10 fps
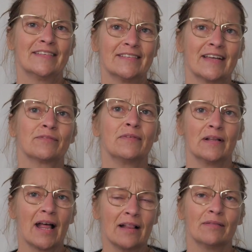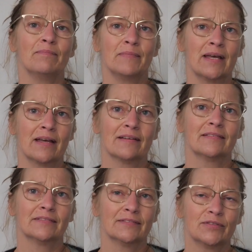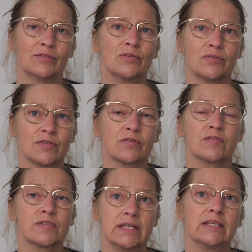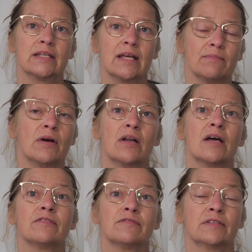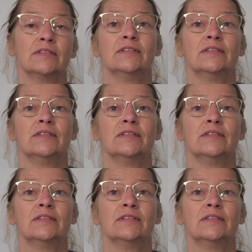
that will help me to succeed in my life.